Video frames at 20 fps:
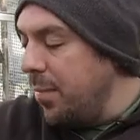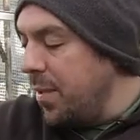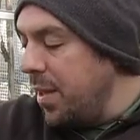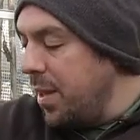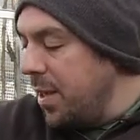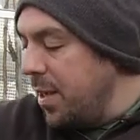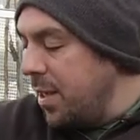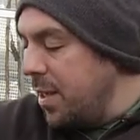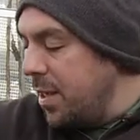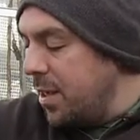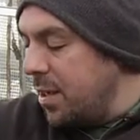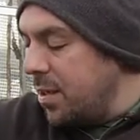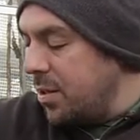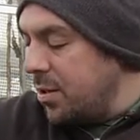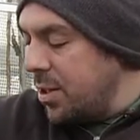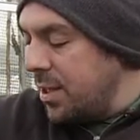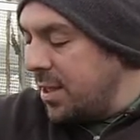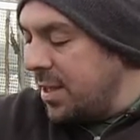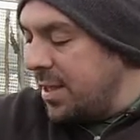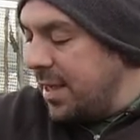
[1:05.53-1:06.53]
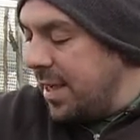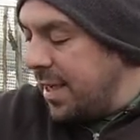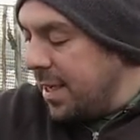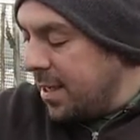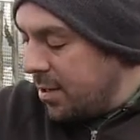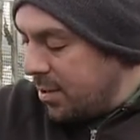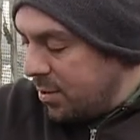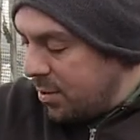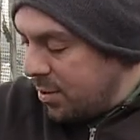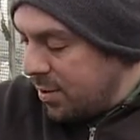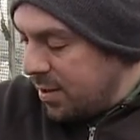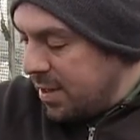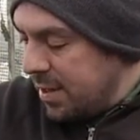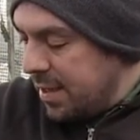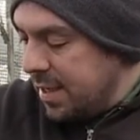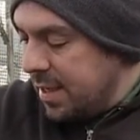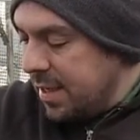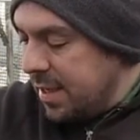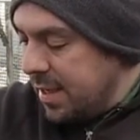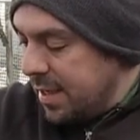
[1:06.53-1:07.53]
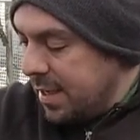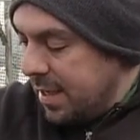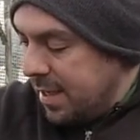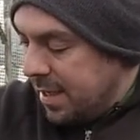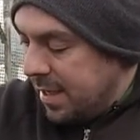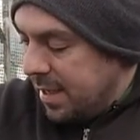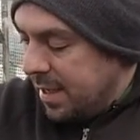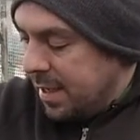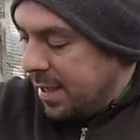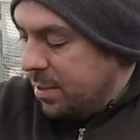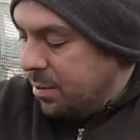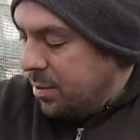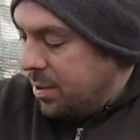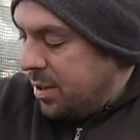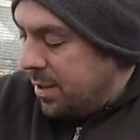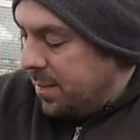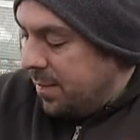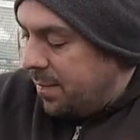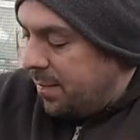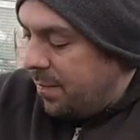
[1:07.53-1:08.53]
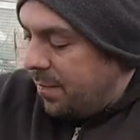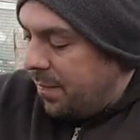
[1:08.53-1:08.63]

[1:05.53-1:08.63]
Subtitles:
So just take those out.